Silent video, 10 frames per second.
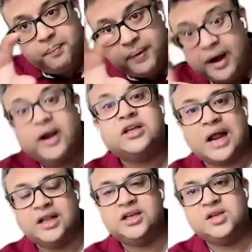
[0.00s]
are the bigger
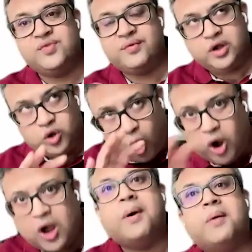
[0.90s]
challenges when we
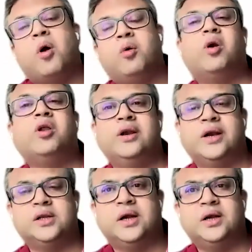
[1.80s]
talk about modern
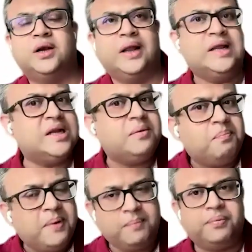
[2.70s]
data centers? Is it
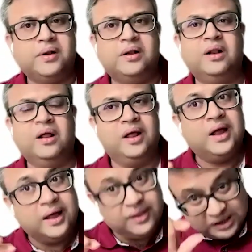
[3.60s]
people?
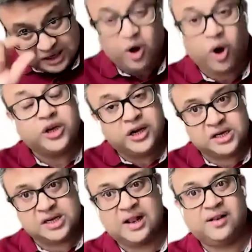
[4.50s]
Is it technology in
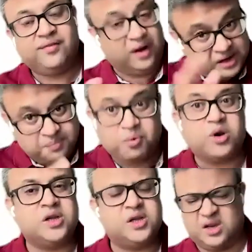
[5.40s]
itself? Is it
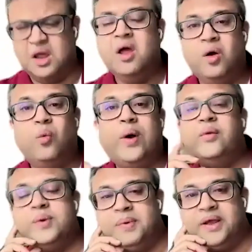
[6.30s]
processes?
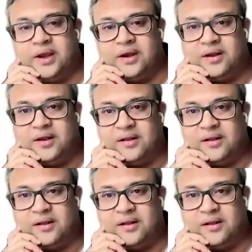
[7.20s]
Where do we begin?